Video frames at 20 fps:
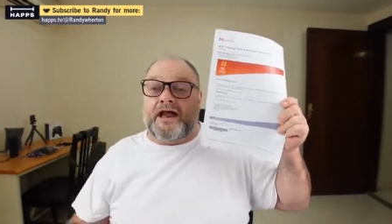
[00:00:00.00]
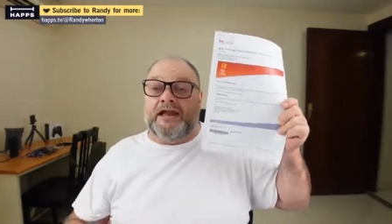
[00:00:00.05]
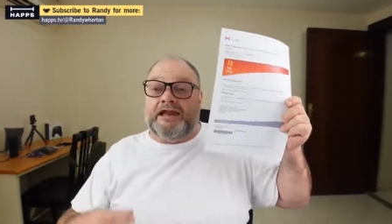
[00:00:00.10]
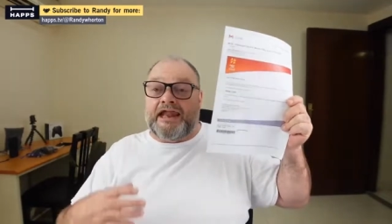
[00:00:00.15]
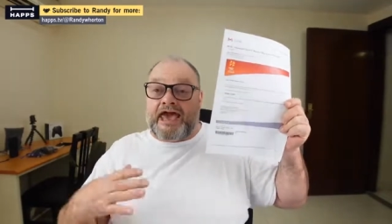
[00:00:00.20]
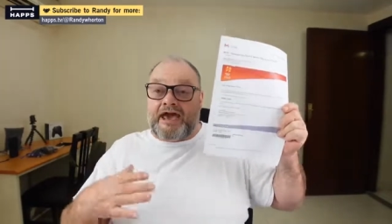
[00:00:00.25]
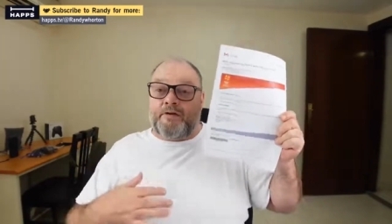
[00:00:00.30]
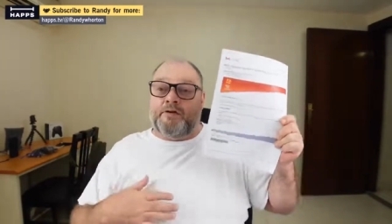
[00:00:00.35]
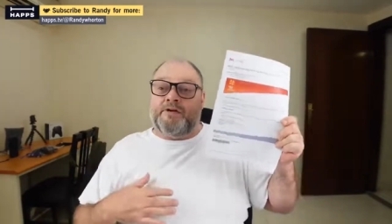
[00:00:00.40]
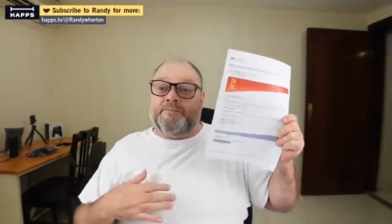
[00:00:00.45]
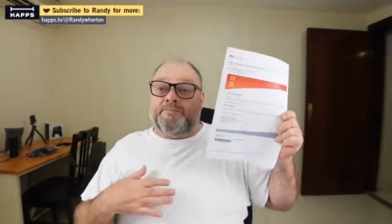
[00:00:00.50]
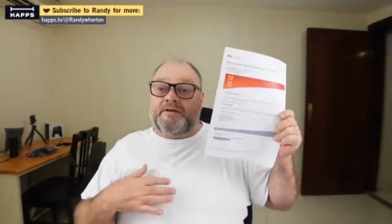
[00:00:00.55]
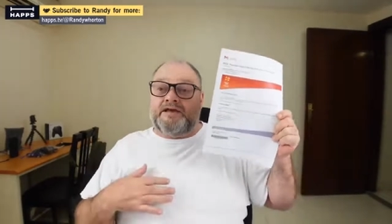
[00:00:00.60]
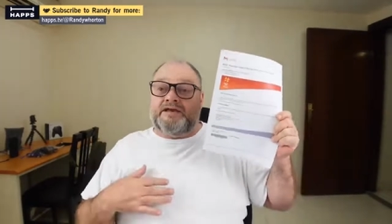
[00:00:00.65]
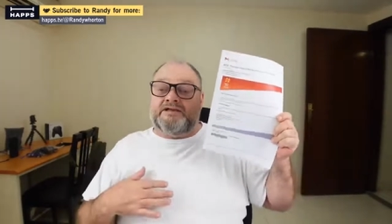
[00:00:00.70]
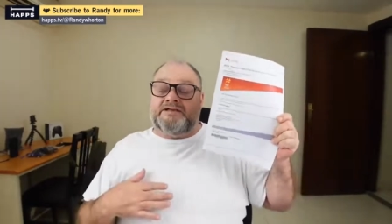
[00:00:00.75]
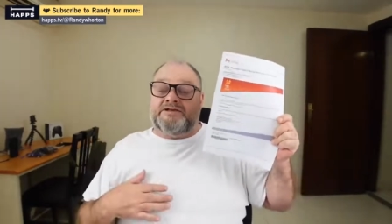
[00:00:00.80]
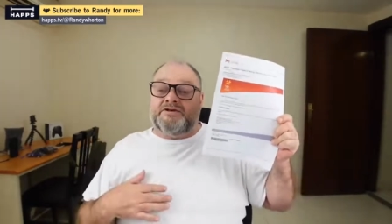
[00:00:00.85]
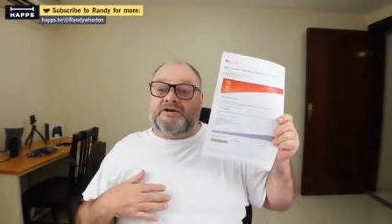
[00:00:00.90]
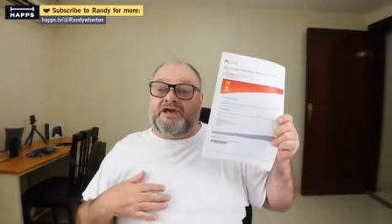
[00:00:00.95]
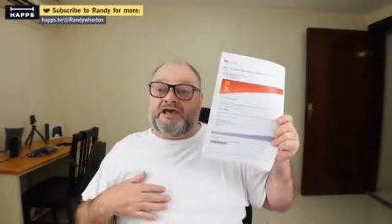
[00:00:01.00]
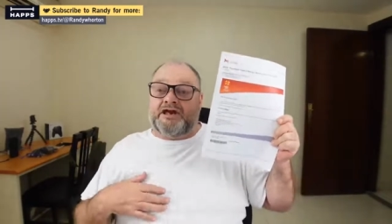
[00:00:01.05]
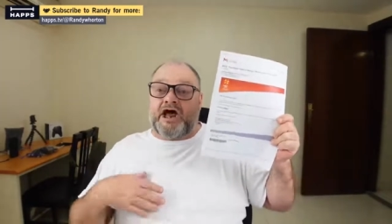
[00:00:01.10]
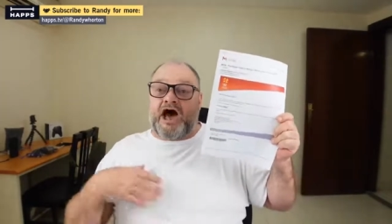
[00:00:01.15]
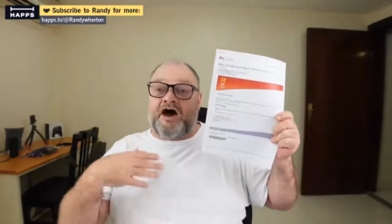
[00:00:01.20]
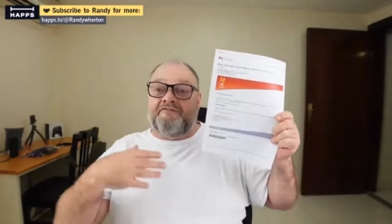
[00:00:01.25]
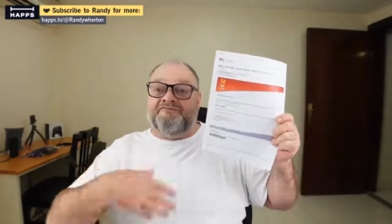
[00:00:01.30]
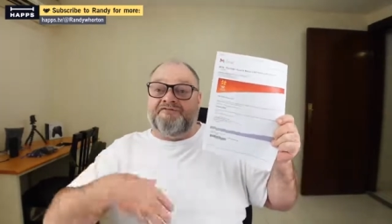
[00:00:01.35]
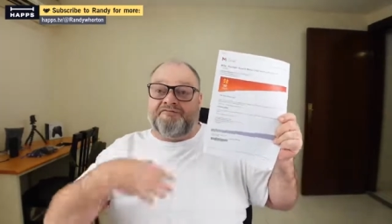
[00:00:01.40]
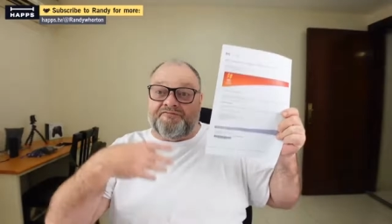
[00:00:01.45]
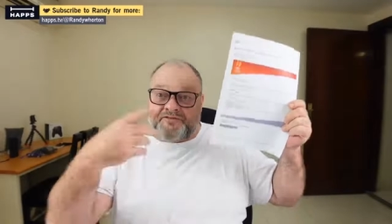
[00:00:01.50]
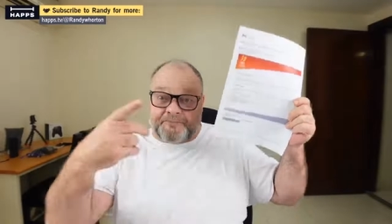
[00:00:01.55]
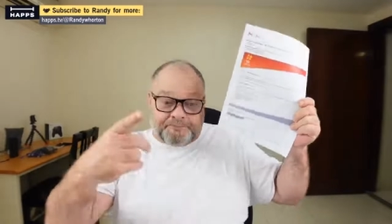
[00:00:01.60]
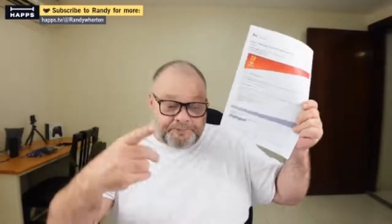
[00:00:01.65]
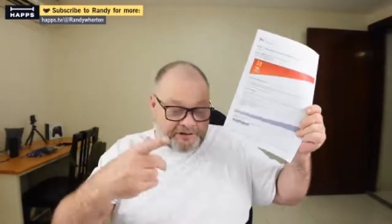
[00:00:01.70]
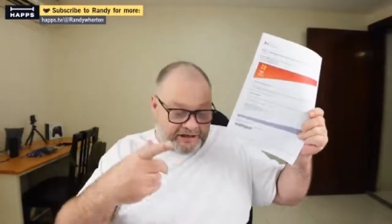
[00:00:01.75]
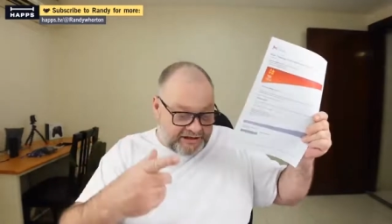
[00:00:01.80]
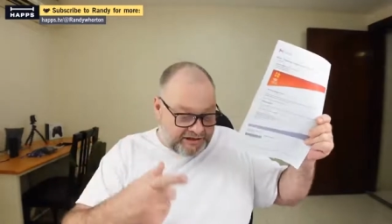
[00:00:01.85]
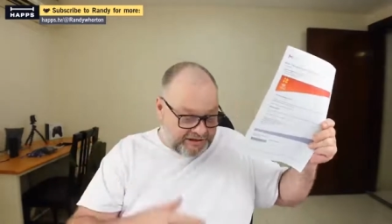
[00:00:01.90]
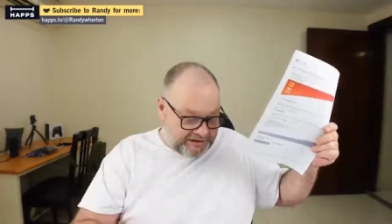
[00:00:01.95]
allowing me to get off of the
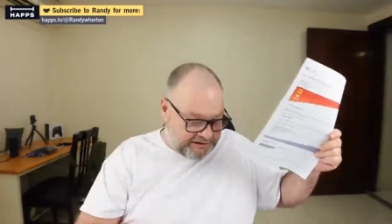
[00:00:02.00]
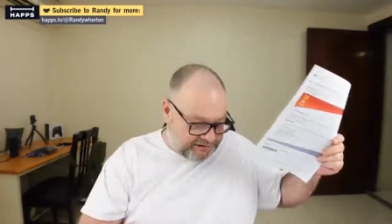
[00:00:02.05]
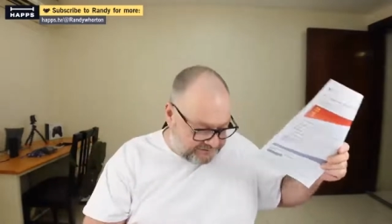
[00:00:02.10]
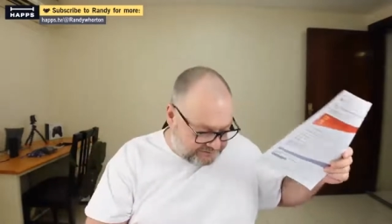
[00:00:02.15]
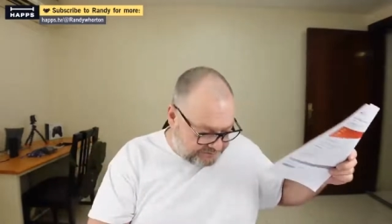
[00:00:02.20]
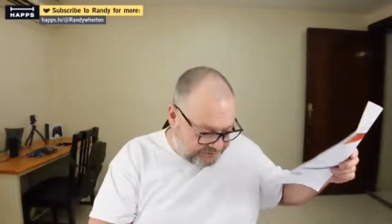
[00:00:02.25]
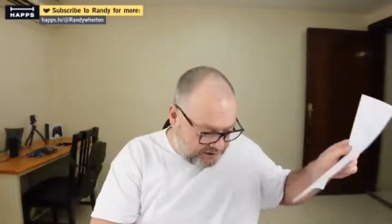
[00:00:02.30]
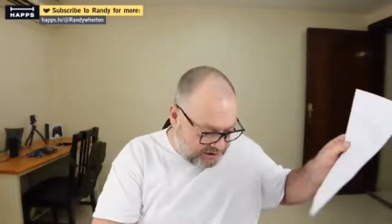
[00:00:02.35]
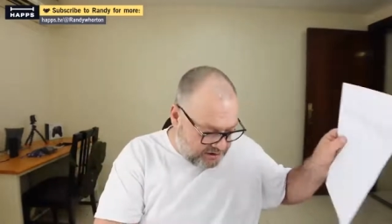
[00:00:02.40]
plane.